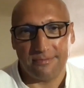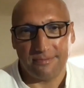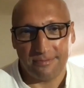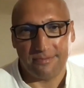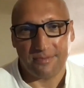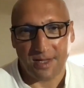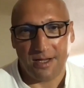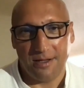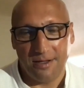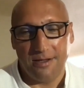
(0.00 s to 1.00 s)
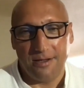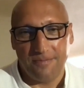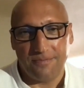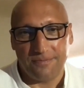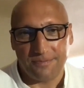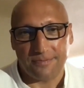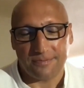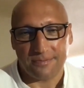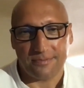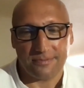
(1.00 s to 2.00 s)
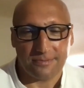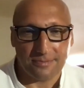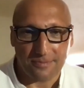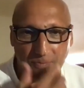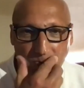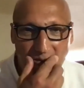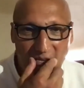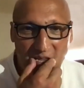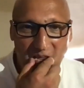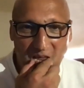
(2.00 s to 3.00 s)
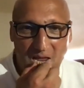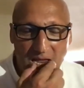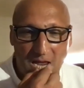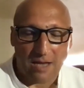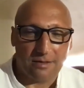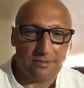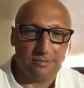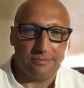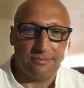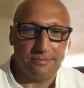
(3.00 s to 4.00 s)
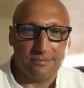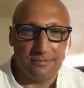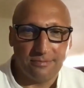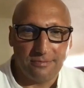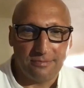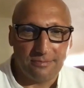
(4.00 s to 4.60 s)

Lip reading: the details are yet unknown. So, but I'm pretty excited. How about you?